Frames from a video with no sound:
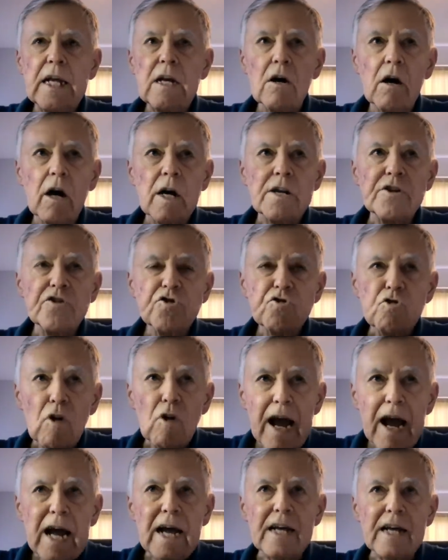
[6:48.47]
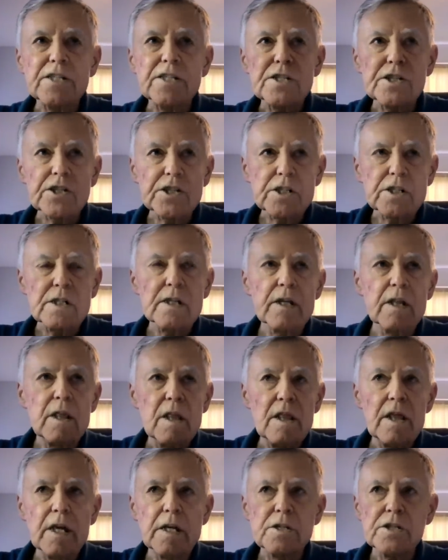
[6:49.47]
And he
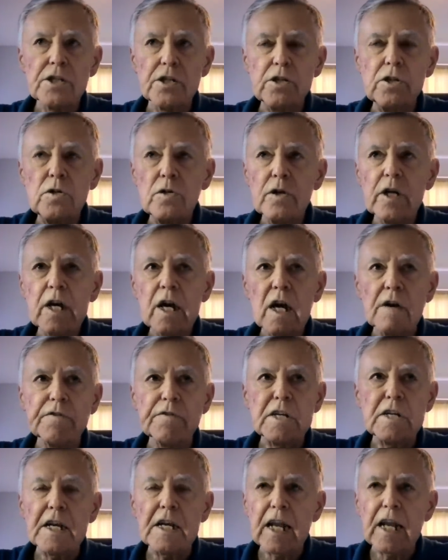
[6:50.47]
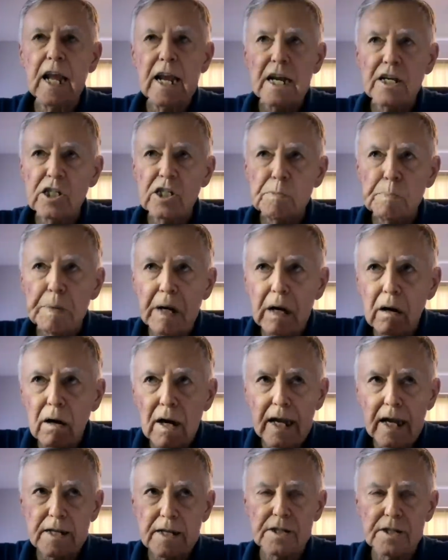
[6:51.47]
contrasts this new covenant
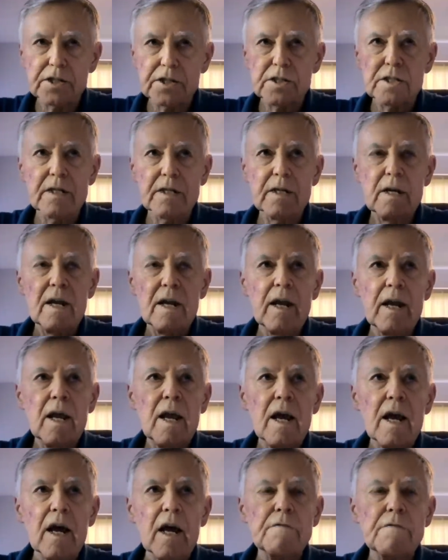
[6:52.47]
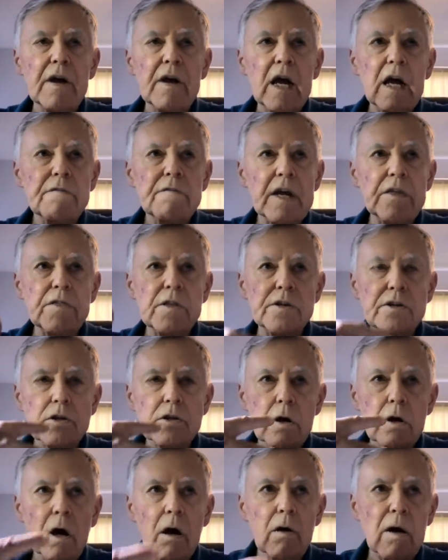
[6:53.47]
experience of
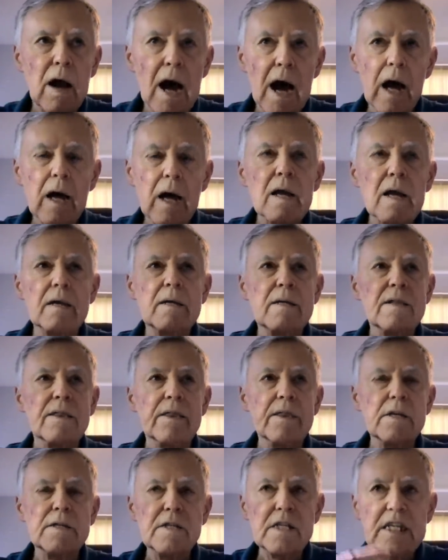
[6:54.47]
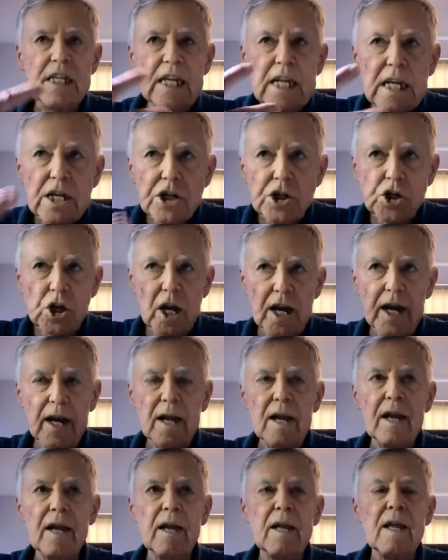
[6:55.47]
having the Torah, the
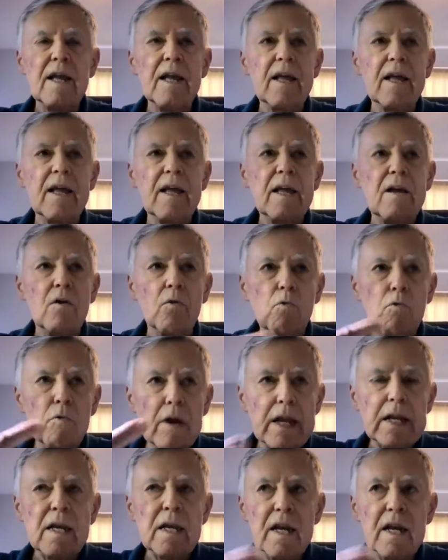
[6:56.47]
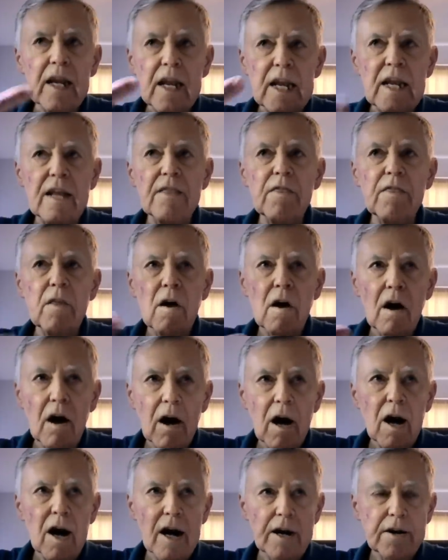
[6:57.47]
teaching, written in
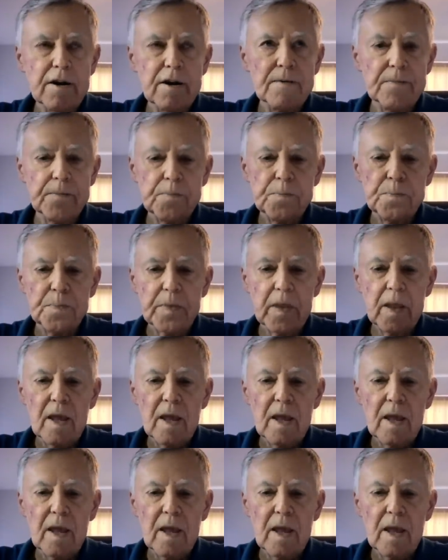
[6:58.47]
the heart.